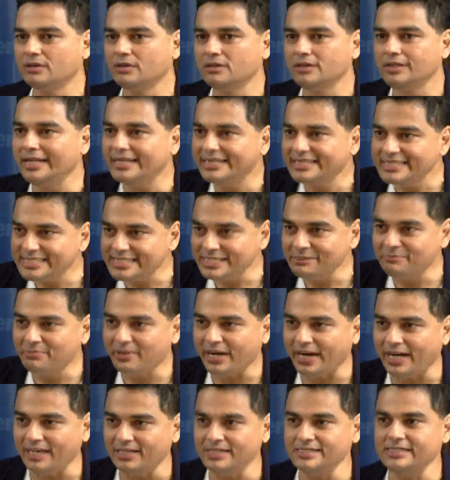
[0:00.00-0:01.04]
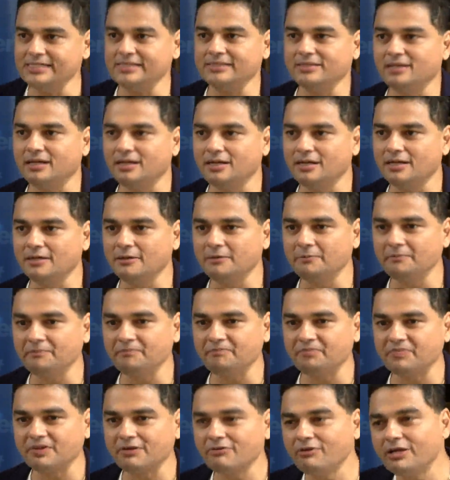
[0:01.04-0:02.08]
legacy brands
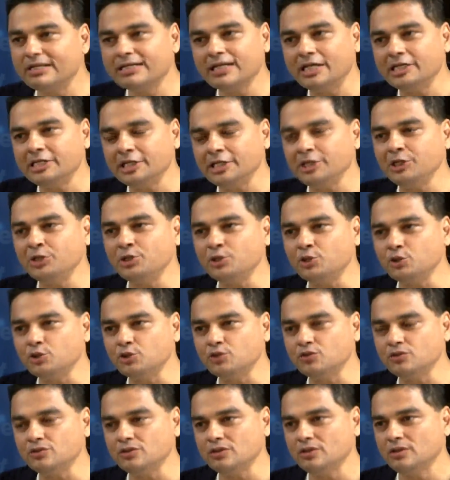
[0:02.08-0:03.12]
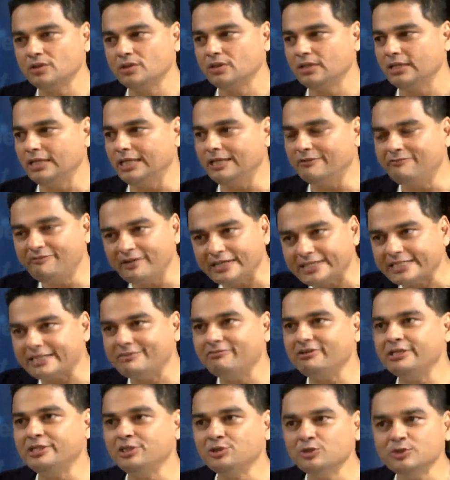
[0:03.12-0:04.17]
will continue to
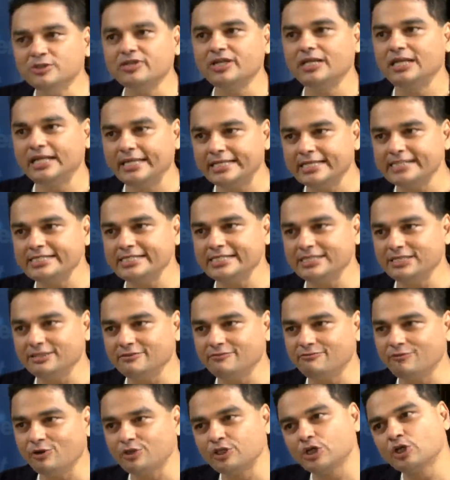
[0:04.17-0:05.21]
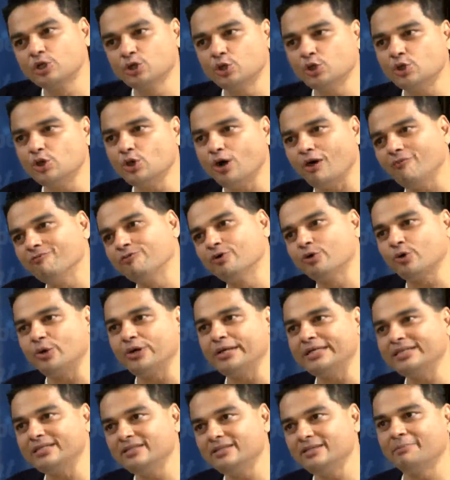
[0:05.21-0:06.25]
effectively use the legacy for the good of
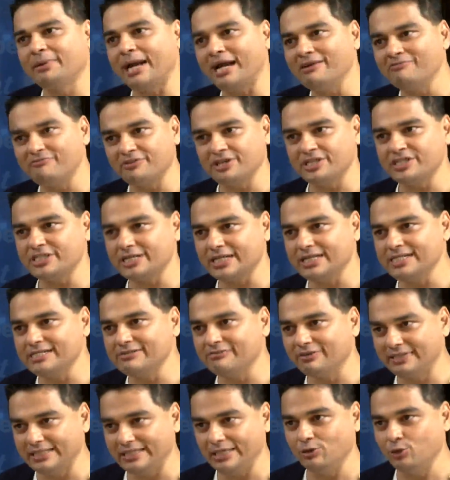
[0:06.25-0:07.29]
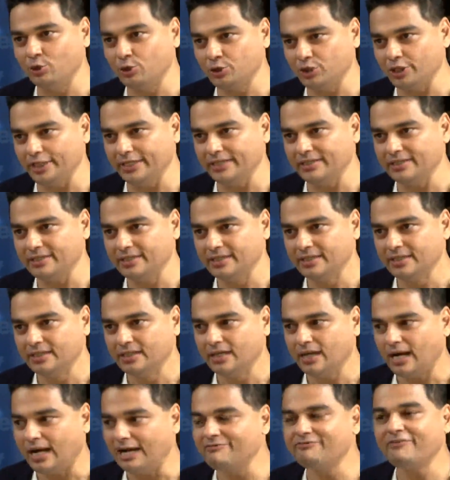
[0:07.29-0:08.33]
growing the brand franchise that they own today.
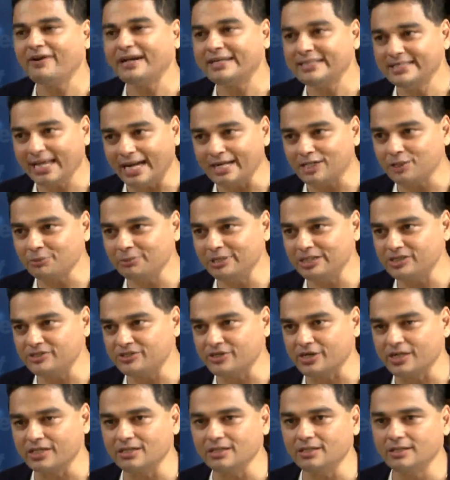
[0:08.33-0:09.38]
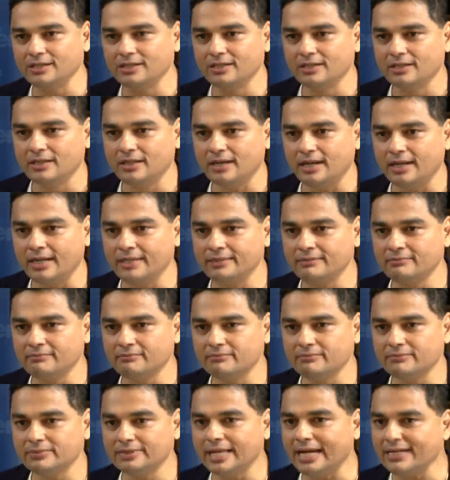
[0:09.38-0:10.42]
I find that to be a struggle, and
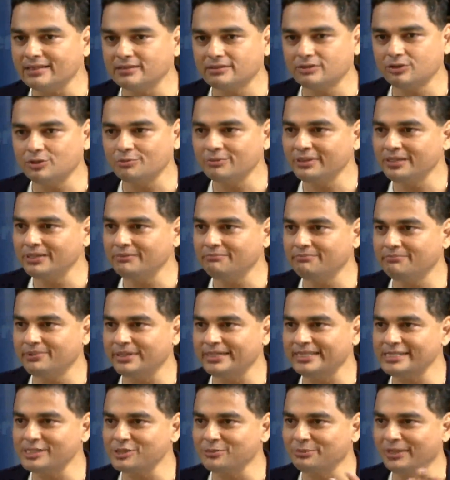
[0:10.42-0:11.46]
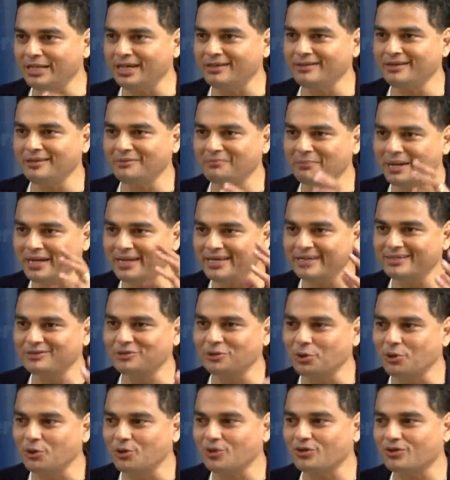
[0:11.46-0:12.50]
that to me brings to me my
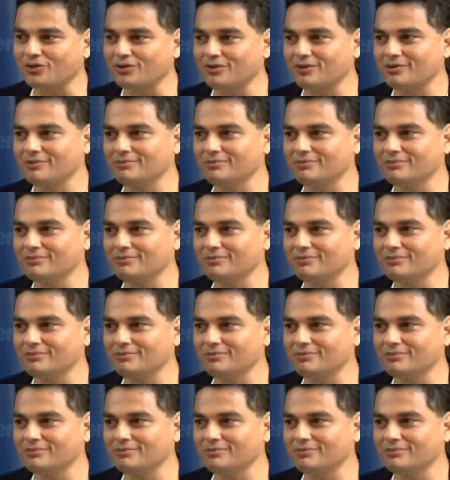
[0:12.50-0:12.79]
core